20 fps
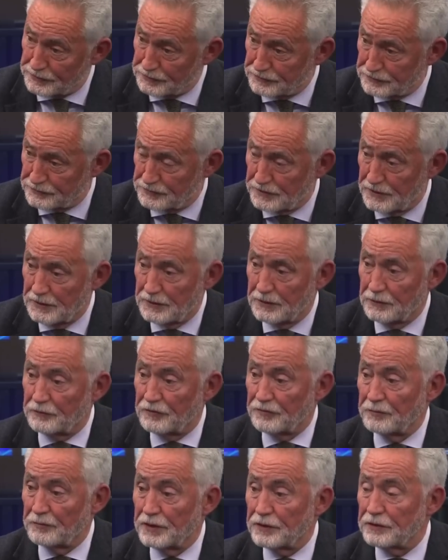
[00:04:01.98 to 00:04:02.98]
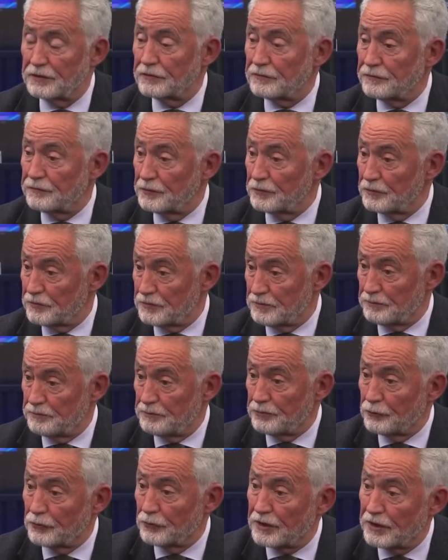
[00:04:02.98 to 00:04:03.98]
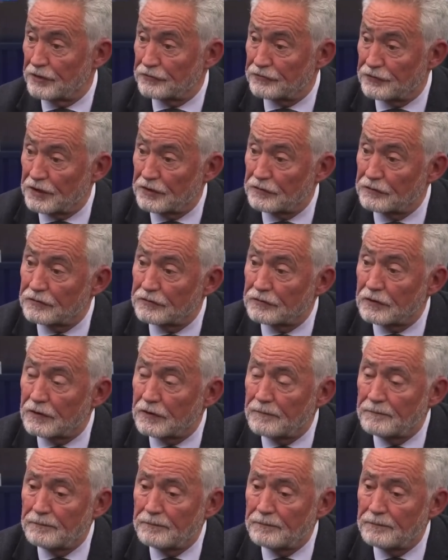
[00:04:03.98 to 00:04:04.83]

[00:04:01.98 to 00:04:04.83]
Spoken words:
because we've made this film to broadcast standards,